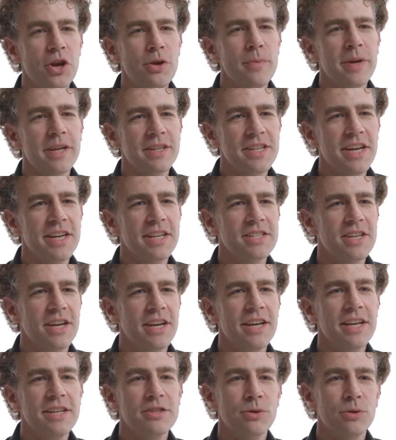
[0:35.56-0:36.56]
Genomic
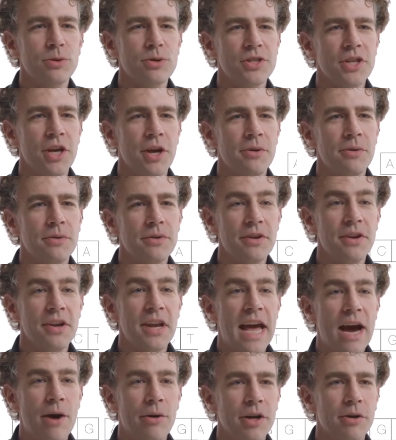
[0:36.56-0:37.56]
data is also
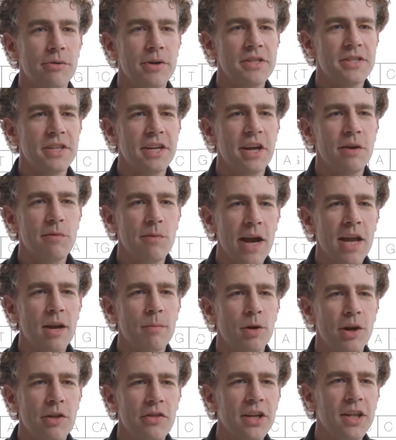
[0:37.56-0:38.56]
now increasingly
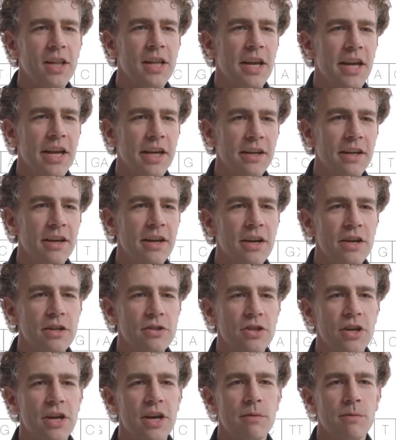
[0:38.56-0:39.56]
available in the clinic
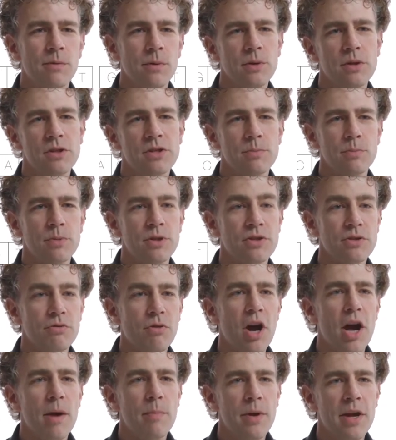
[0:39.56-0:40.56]
to influence
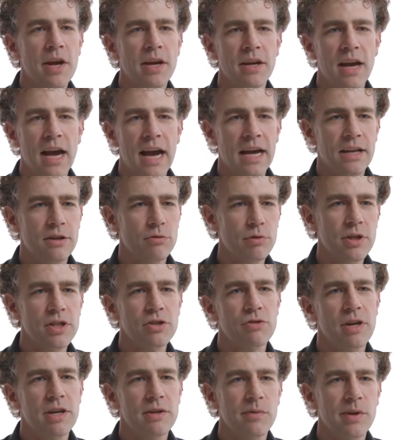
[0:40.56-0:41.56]
prescribing and
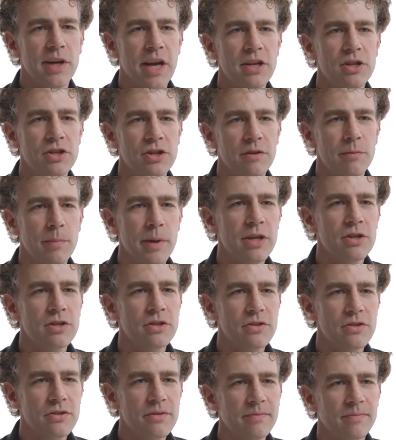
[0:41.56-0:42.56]
risk stratification of
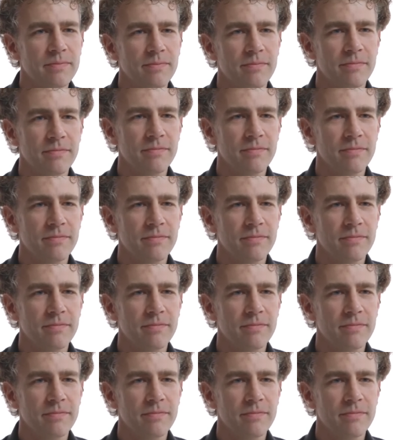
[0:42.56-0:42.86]
patients.